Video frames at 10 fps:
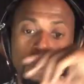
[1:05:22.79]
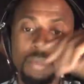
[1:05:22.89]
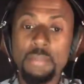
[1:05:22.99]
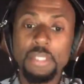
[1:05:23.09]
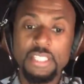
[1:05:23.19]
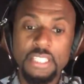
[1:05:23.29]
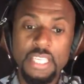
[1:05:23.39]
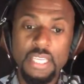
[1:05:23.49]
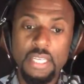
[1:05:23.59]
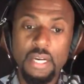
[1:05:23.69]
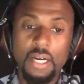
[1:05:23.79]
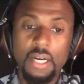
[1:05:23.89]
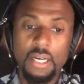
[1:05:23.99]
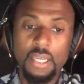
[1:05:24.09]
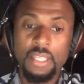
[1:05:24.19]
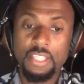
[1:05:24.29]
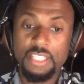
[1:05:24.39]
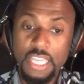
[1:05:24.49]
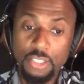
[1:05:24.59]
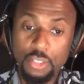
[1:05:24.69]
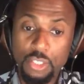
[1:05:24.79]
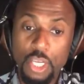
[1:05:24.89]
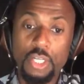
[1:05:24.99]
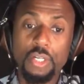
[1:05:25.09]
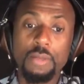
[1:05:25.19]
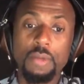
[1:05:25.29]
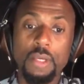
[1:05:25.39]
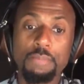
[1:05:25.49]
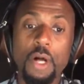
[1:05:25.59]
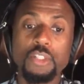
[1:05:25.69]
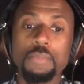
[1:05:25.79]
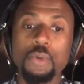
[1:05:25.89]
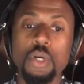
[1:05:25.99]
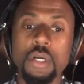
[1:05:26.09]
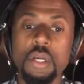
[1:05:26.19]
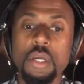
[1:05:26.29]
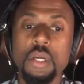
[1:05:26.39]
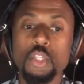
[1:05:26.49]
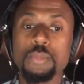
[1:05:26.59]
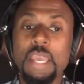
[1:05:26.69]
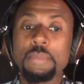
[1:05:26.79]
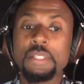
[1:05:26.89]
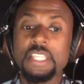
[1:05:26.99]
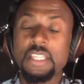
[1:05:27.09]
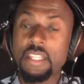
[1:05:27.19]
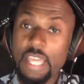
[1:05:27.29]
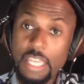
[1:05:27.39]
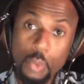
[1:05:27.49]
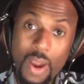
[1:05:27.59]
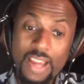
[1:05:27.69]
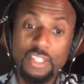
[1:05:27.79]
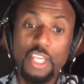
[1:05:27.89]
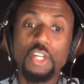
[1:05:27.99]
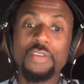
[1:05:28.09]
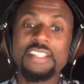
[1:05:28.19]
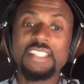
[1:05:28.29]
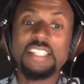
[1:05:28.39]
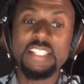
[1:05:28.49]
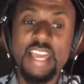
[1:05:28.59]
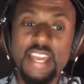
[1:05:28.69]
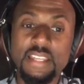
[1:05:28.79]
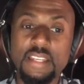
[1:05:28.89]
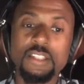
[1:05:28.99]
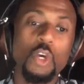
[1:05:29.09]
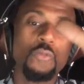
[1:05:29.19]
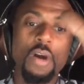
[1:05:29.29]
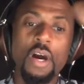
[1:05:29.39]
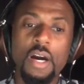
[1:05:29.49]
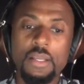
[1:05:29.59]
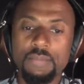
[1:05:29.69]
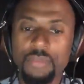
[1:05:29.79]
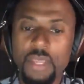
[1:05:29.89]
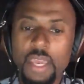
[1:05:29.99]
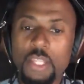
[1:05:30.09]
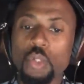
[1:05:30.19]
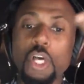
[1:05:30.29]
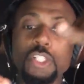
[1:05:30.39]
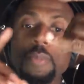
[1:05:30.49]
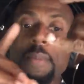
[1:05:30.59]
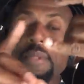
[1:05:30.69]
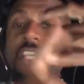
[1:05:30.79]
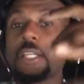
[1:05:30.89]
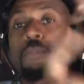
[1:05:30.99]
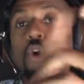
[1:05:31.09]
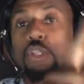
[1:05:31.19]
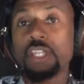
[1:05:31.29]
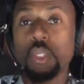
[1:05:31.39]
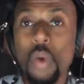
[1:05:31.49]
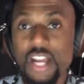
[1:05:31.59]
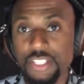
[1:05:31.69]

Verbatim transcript: You'll be able to see it uh, at the Senator Theater in, in, Baltimore. You'll be able to see it at the Esquire Theater in Cincinnati. So, uh, and you'll also be able to see it in Portland and